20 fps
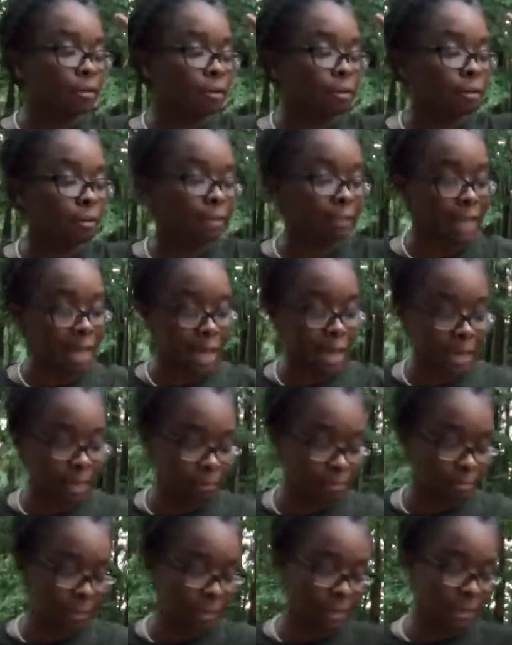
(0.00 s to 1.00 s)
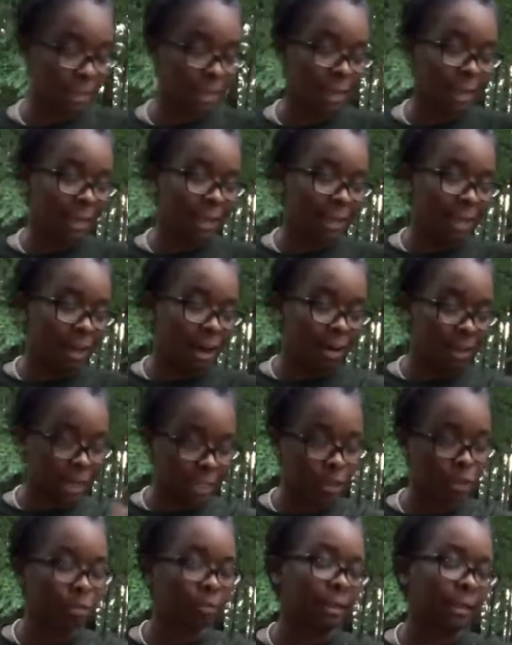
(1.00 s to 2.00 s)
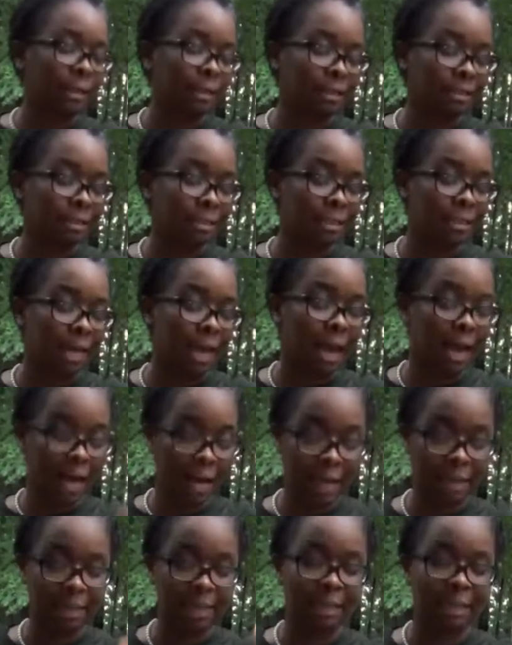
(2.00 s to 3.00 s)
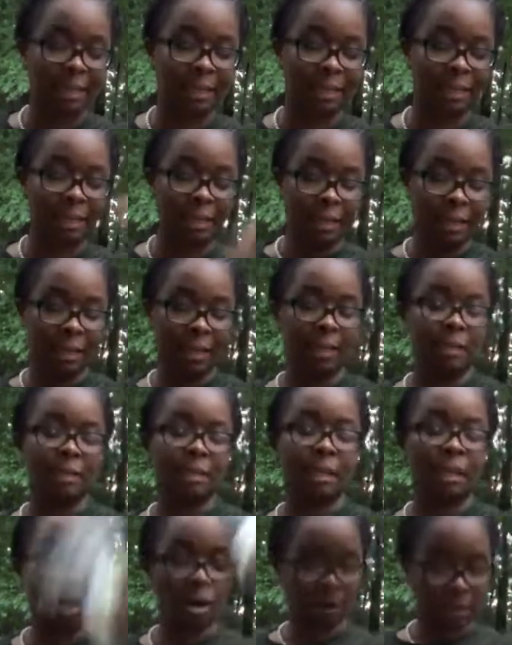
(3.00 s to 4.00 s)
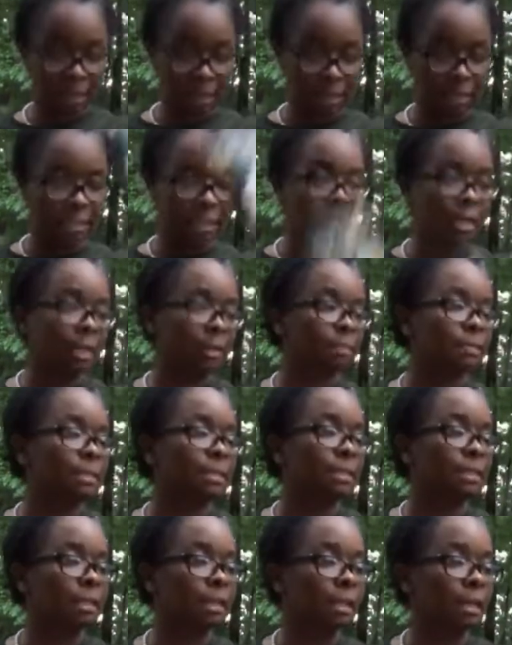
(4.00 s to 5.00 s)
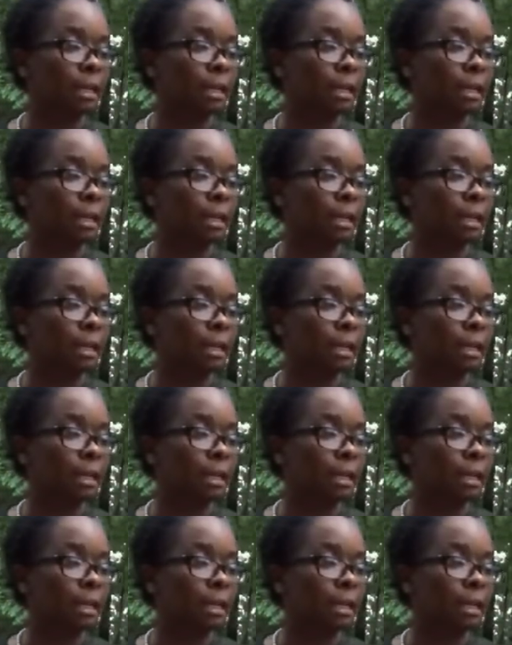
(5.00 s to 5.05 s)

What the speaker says: limes, nectarines, honey, coconut chips.